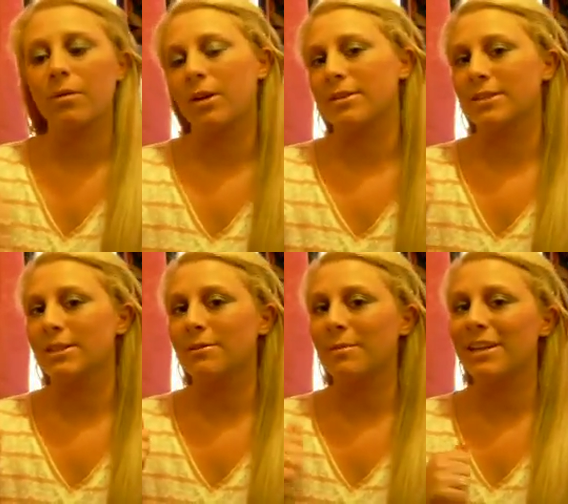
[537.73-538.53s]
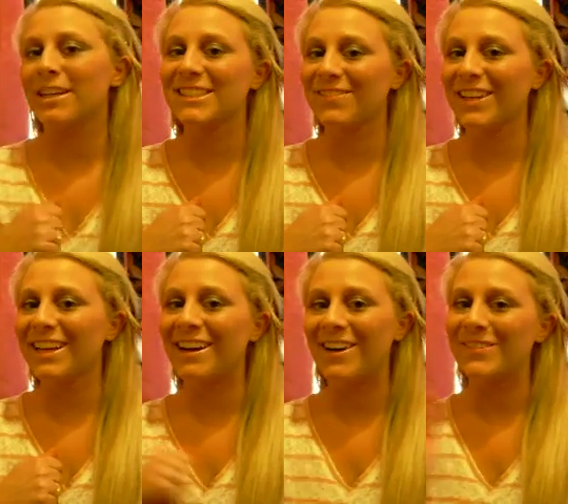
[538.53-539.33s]
I'll see you in my next
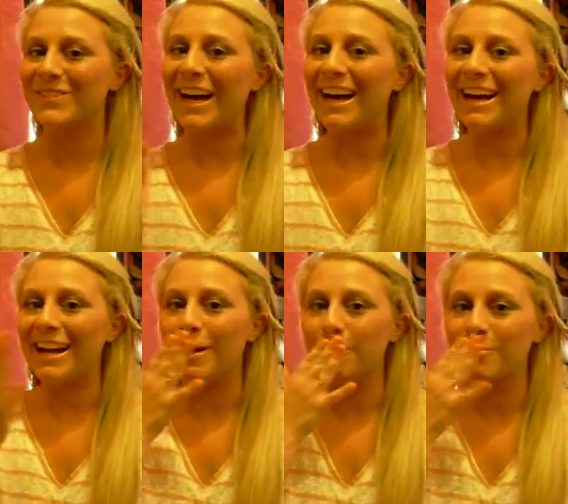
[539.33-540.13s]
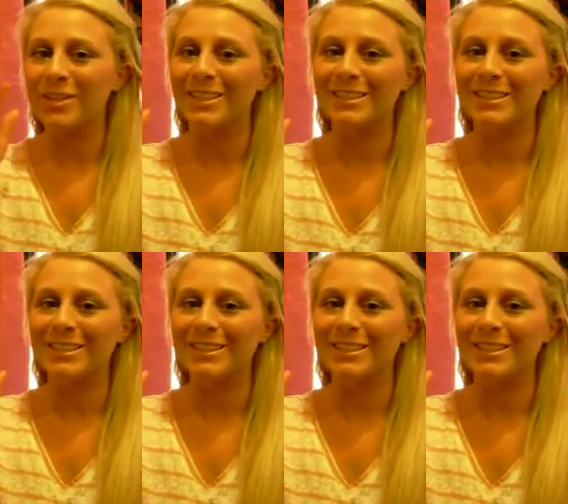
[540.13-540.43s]
video. Bye!